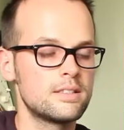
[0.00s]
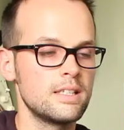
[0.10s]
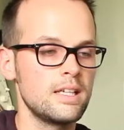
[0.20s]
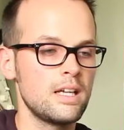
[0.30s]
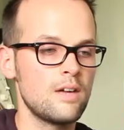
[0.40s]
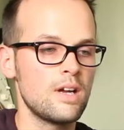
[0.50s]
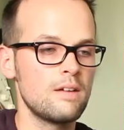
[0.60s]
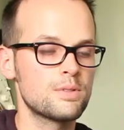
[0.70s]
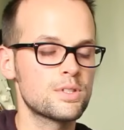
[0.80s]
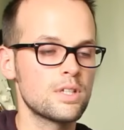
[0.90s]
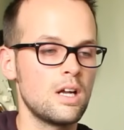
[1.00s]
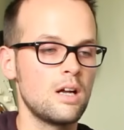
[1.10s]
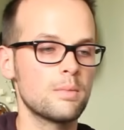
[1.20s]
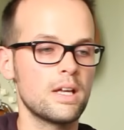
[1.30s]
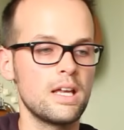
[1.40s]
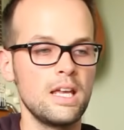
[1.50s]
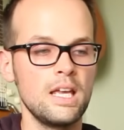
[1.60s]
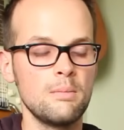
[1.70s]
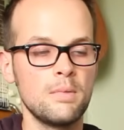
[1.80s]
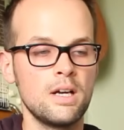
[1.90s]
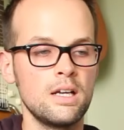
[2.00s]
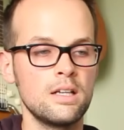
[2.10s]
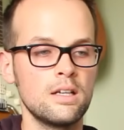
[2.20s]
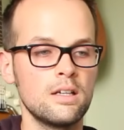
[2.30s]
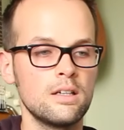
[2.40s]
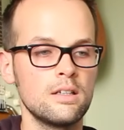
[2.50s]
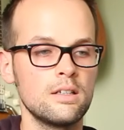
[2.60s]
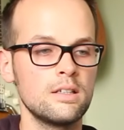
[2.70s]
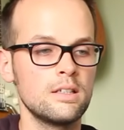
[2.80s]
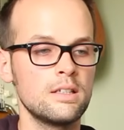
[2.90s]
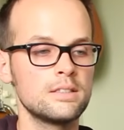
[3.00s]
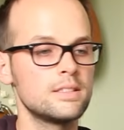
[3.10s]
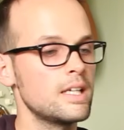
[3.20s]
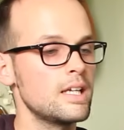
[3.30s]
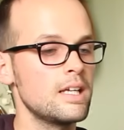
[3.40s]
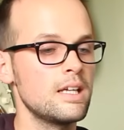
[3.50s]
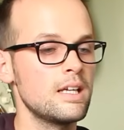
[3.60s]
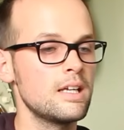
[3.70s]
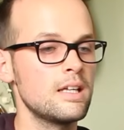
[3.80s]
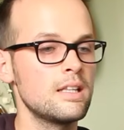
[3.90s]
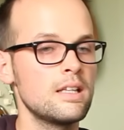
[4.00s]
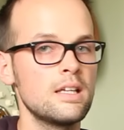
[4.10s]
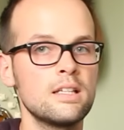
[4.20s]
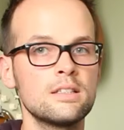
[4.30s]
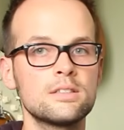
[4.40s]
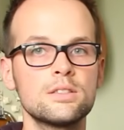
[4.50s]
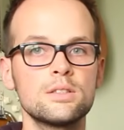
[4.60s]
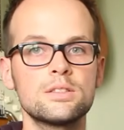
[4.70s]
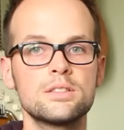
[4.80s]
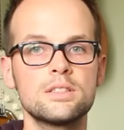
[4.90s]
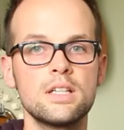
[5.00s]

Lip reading: D over F sharp, E minor, D, and then to C,